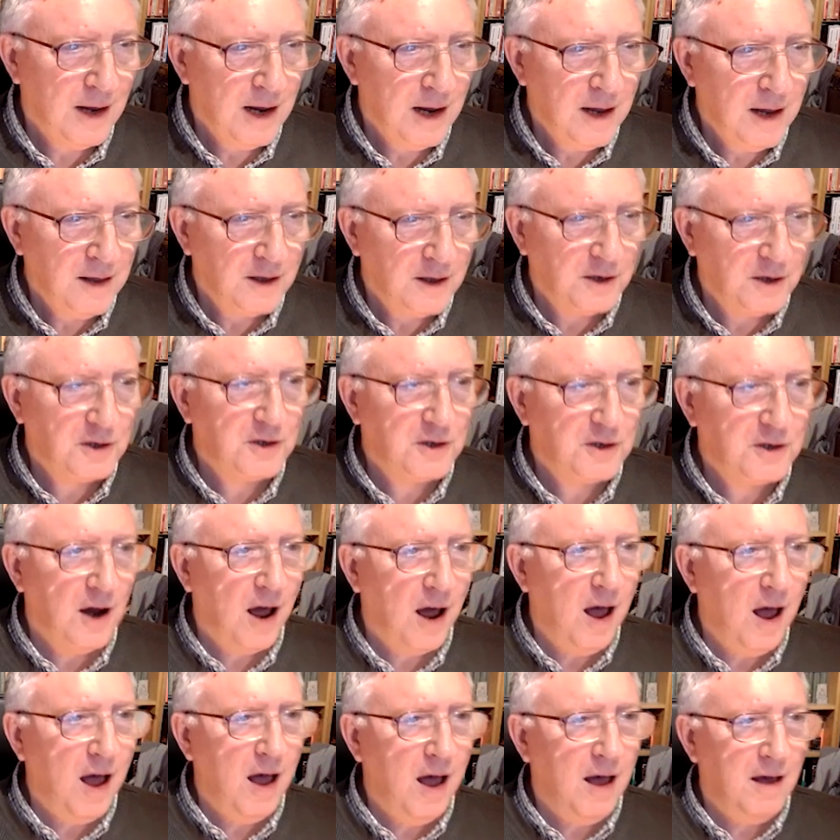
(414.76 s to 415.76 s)
the
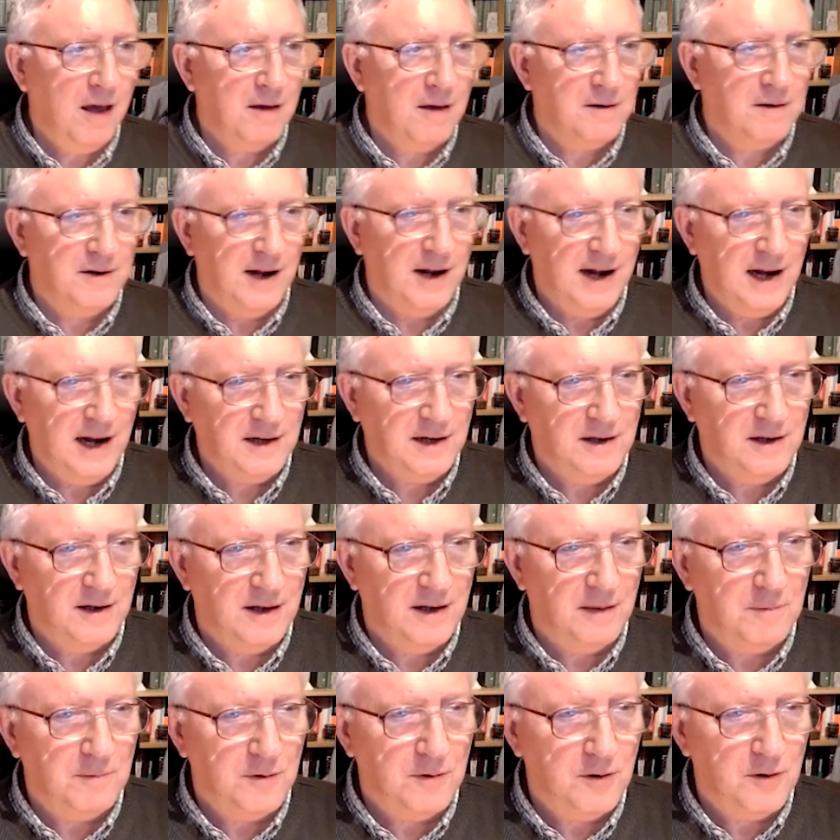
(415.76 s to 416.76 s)
star directed
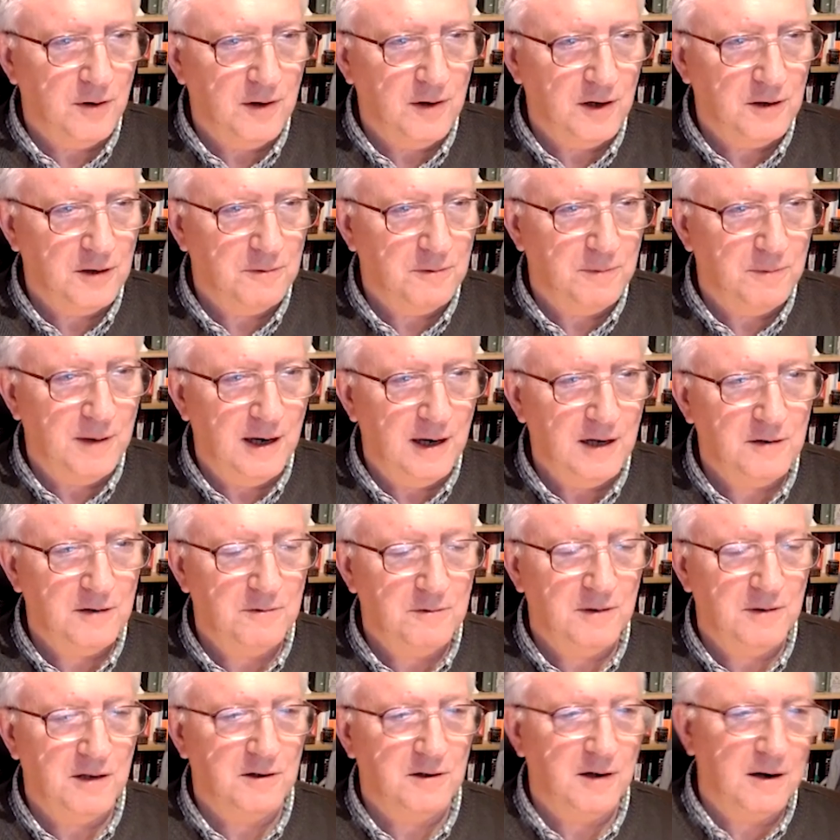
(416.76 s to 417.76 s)
them to this place,
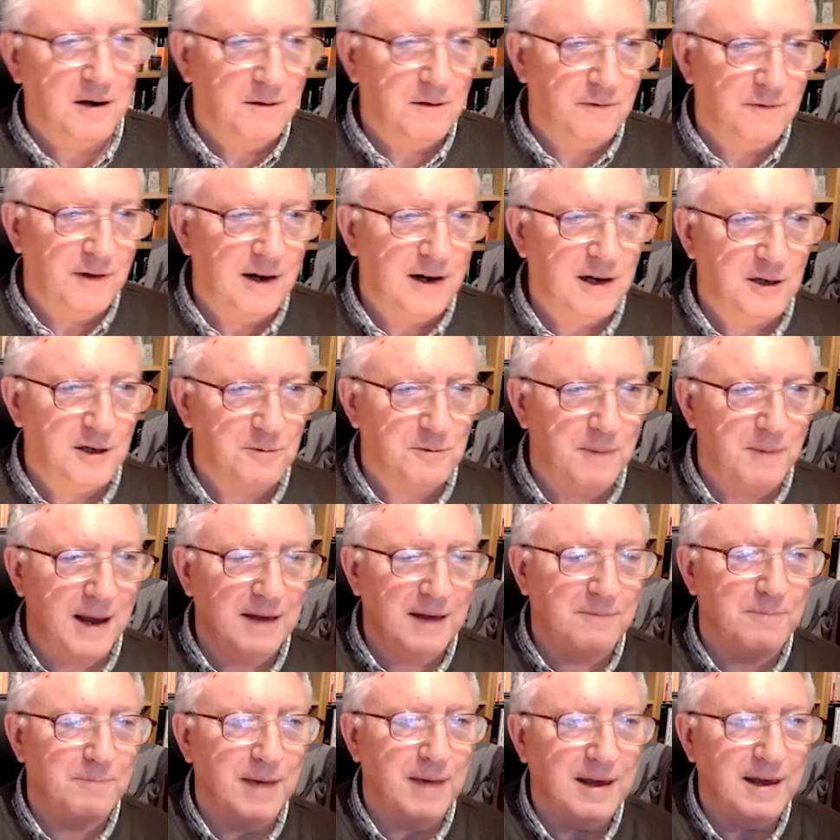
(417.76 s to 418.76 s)
this little village, Beth
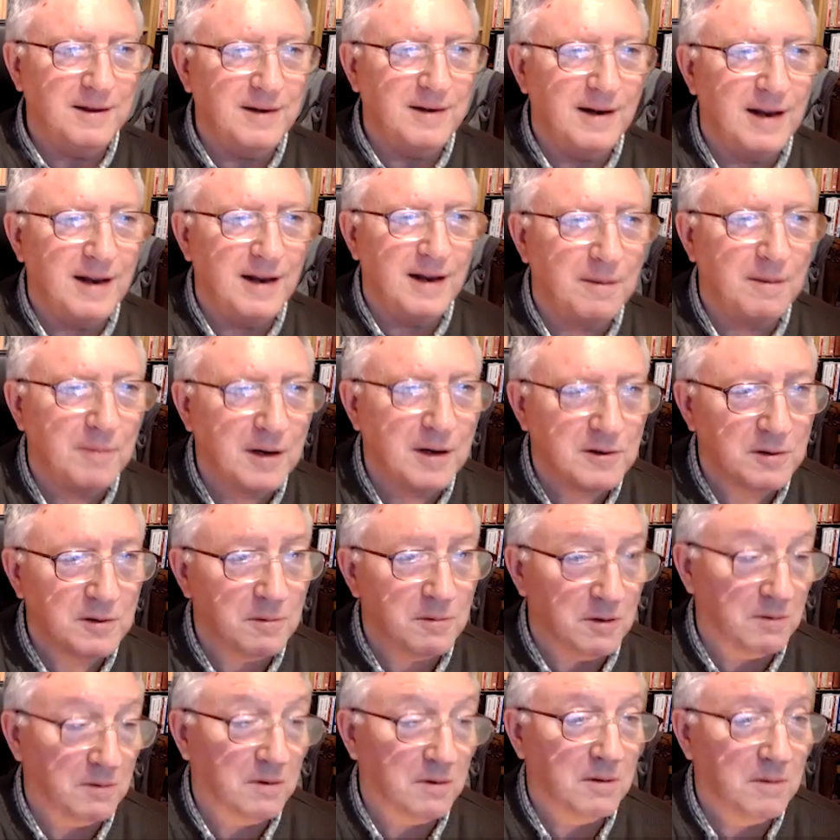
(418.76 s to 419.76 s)
Bethlehem. Yes, it
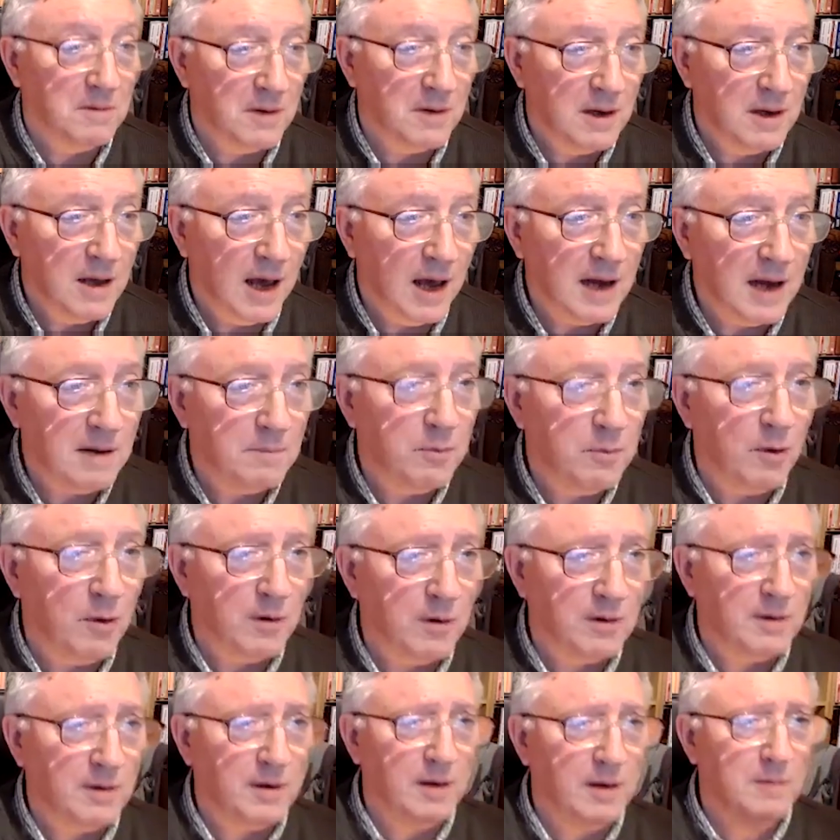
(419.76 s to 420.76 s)
was an
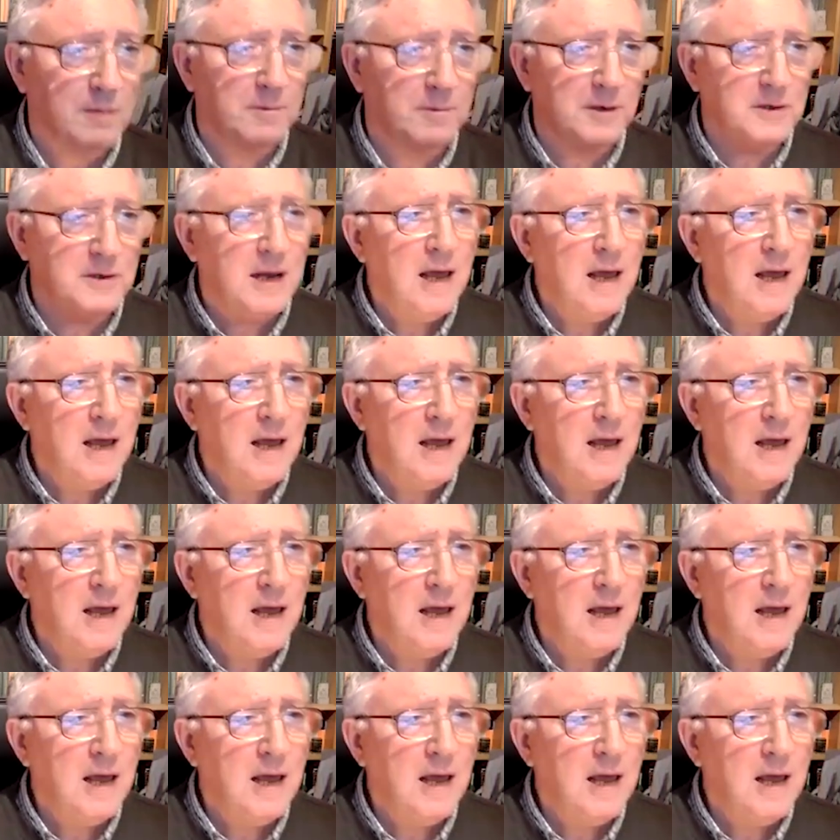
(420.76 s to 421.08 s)
important little place,